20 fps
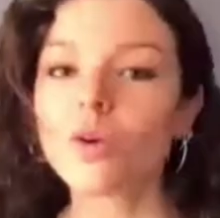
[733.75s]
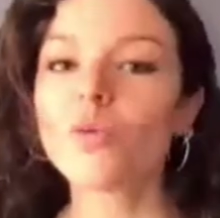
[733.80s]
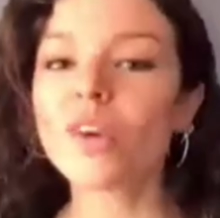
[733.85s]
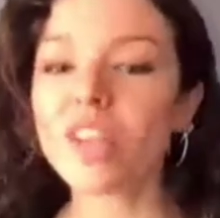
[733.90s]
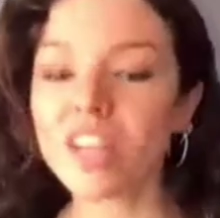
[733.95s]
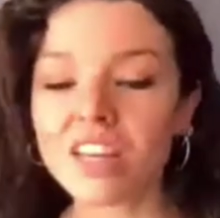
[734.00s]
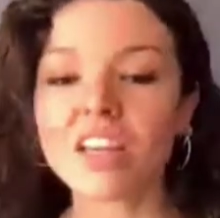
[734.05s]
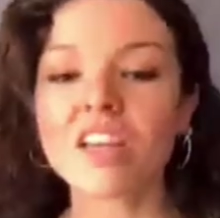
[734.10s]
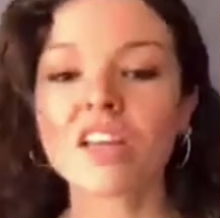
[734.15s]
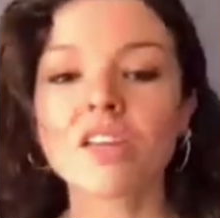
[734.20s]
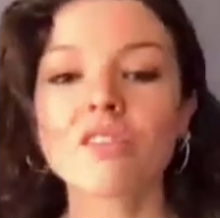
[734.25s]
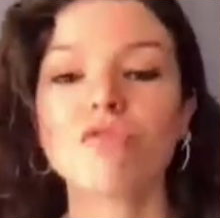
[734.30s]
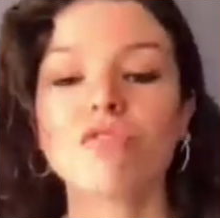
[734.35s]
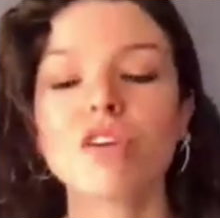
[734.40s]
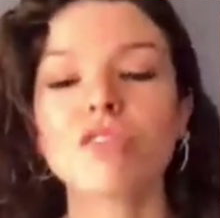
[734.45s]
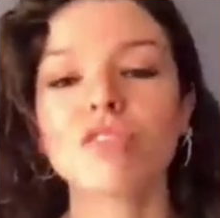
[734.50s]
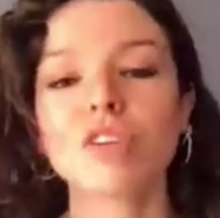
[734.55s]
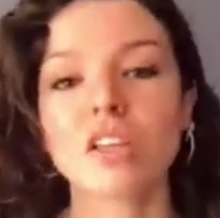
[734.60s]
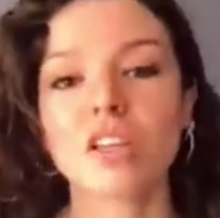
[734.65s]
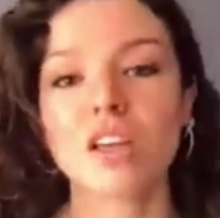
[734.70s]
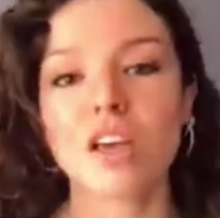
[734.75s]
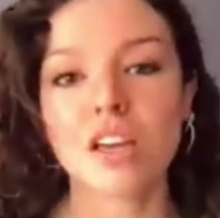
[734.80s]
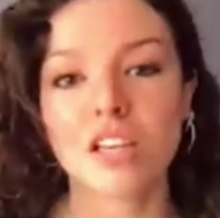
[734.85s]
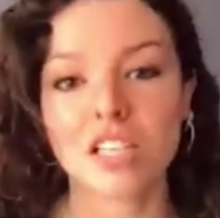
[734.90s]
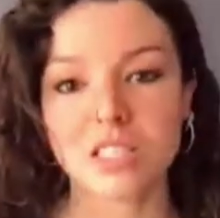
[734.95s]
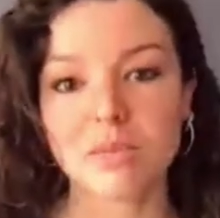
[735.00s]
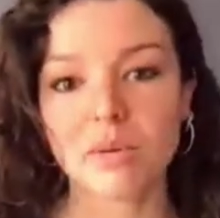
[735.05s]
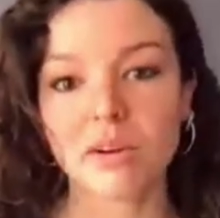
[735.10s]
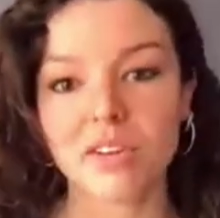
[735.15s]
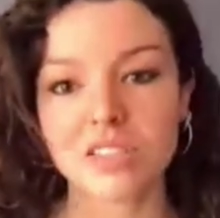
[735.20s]
We need vivid
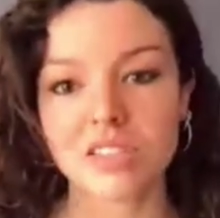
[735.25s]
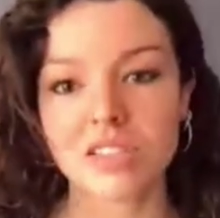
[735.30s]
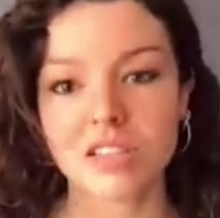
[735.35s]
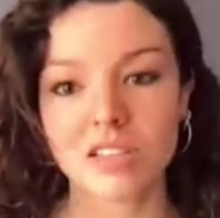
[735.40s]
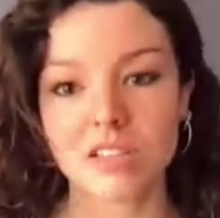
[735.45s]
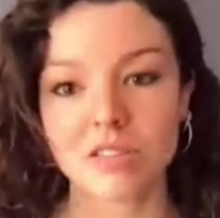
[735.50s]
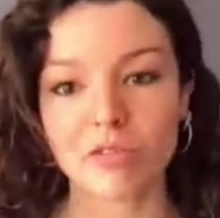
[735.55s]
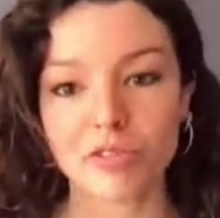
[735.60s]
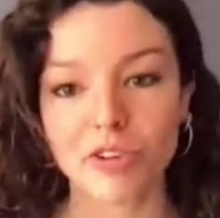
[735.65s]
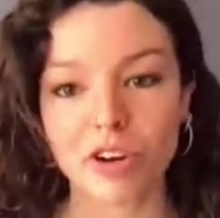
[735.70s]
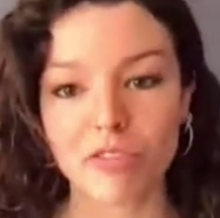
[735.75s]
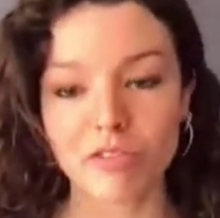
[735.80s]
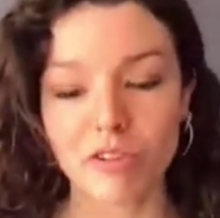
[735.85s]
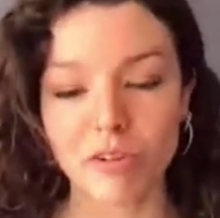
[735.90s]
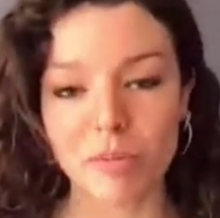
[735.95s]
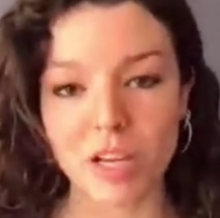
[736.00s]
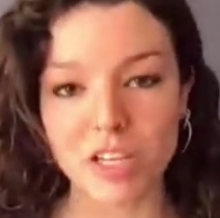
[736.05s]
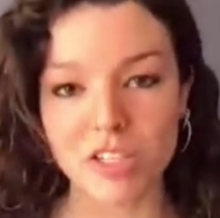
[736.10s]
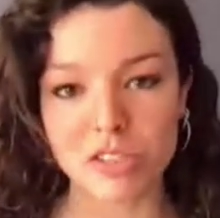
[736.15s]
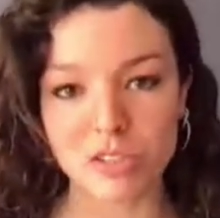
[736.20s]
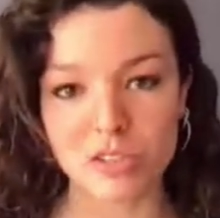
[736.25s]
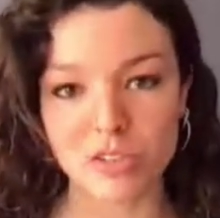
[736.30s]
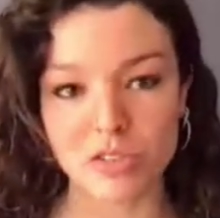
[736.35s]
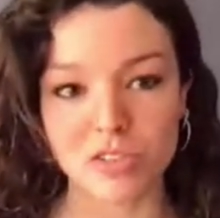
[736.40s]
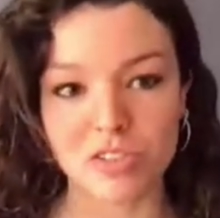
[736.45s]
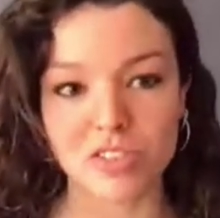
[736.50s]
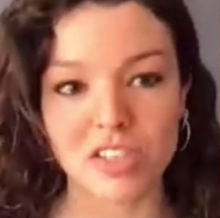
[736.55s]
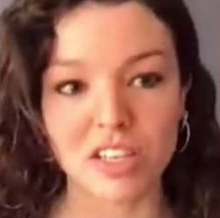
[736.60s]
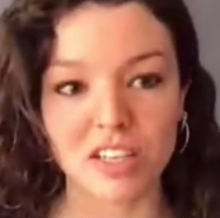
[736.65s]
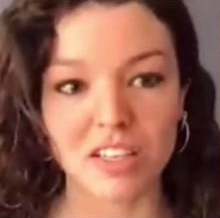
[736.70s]
experiences for information
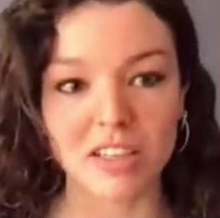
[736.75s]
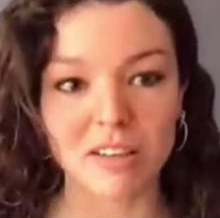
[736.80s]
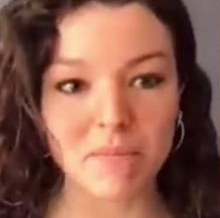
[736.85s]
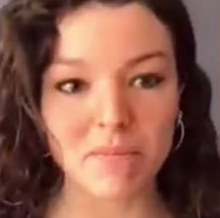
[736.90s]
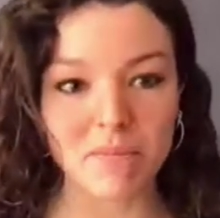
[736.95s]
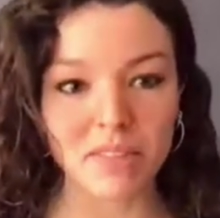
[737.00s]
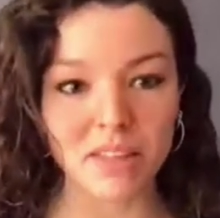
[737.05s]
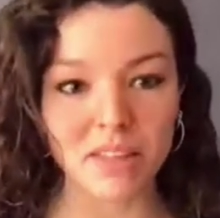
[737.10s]
to stick.